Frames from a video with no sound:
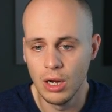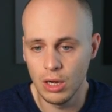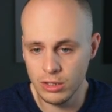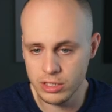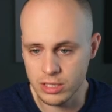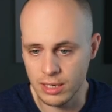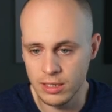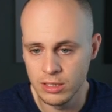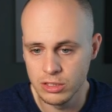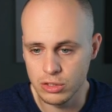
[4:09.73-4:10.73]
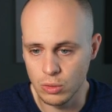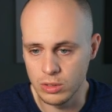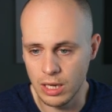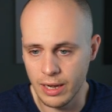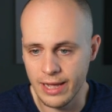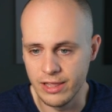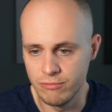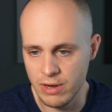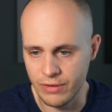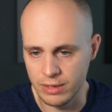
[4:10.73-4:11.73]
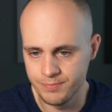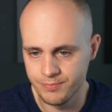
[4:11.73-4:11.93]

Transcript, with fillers: Oscar scored higher than River.